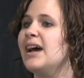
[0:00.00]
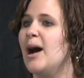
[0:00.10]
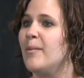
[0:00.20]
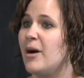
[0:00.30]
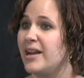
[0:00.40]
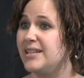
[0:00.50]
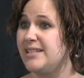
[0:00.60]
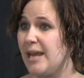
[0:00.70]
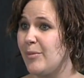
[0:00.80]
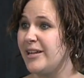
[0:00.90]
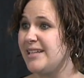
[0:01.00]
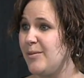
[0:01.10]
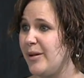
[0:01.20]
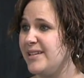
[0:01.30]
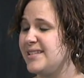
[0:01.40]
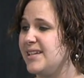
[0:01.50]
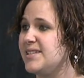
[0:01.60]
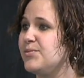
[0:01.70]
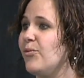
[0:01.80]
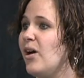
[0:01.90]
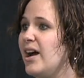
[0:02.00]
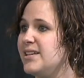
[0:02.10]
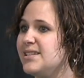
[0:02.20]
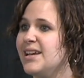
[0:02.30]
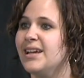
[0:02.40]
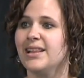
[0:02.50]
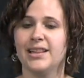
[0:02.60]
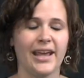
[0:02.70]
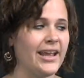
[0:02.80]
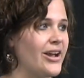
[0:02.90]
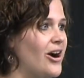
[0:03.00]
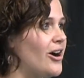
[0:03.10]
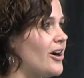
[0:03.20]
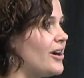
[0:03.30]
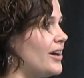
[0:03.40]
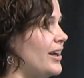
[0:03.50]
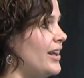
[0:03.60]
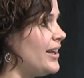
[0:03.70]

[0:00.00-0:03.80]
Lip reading: on a day-by-day basis what they are